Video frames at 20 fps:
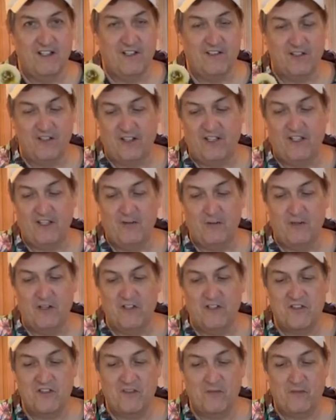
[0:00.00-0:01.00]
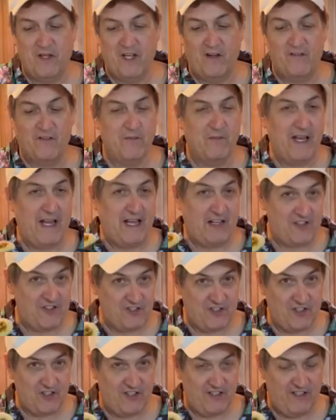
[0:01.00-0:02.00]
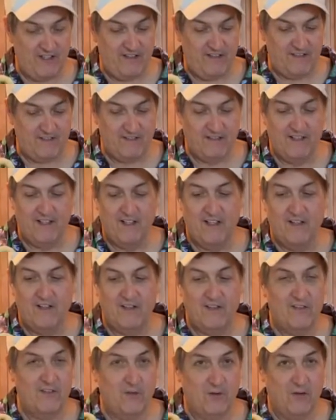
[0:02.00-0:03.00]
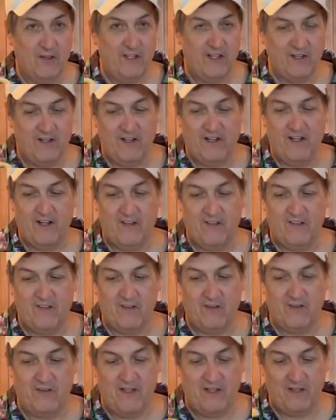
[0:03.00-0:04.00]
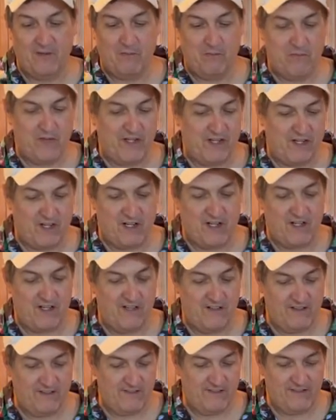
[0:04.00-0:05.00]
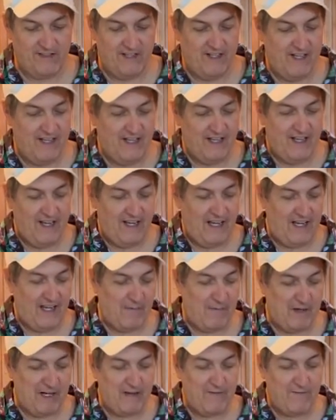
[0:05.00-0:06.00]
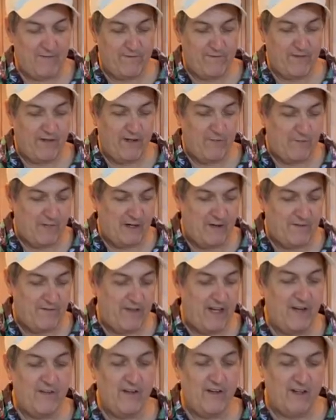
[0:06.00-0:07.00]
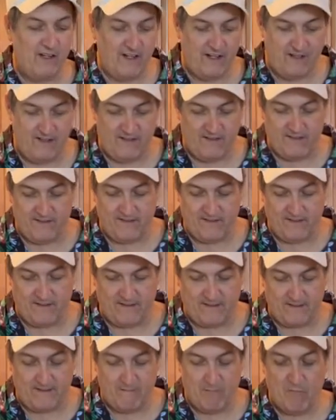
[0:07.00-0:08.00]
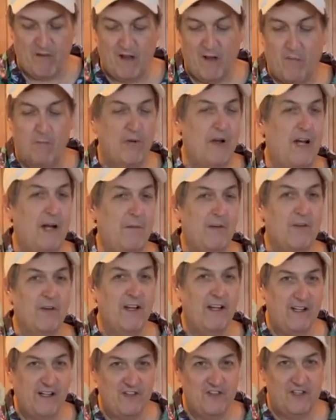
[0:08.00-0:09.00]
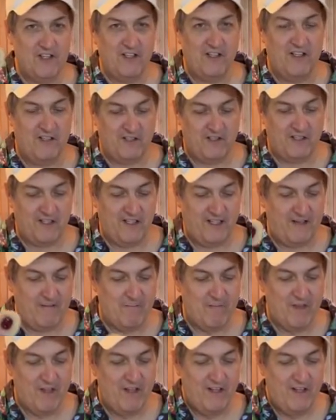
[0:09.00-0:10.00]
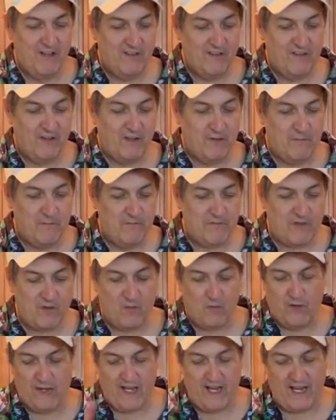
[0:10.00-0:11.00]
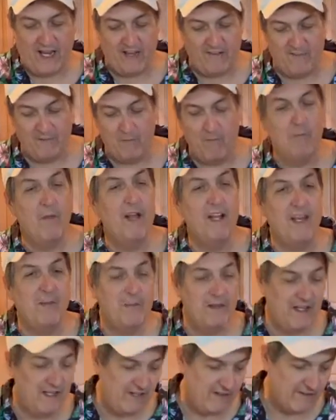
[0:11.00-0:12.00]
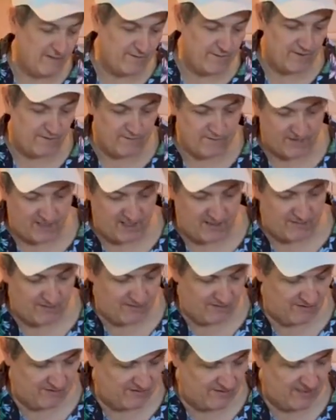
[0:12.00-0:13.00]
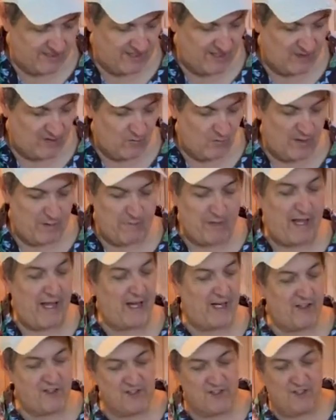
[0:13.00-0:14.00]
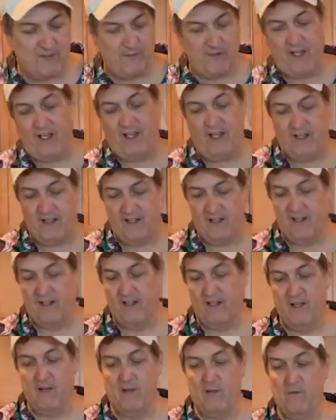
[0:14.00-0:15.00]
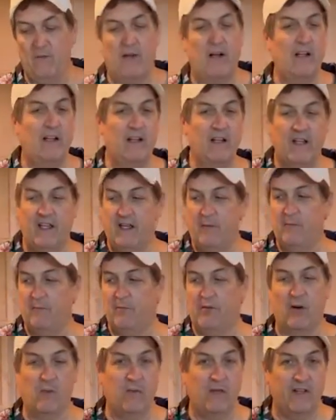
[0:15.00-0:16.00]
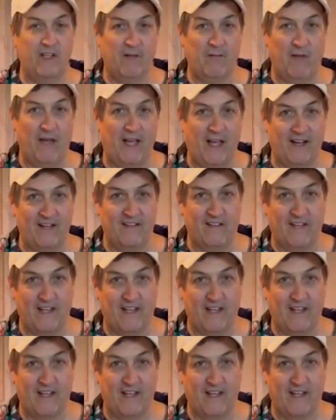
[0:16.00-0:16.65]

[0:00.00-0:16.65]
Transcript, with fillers: cookie, which is made from Hatch chilies, sold here in Arizona, pecans, and my, my favorite is this pomegranate jelly cookie. So we have many, many different flavors. We package them in polypropylene bags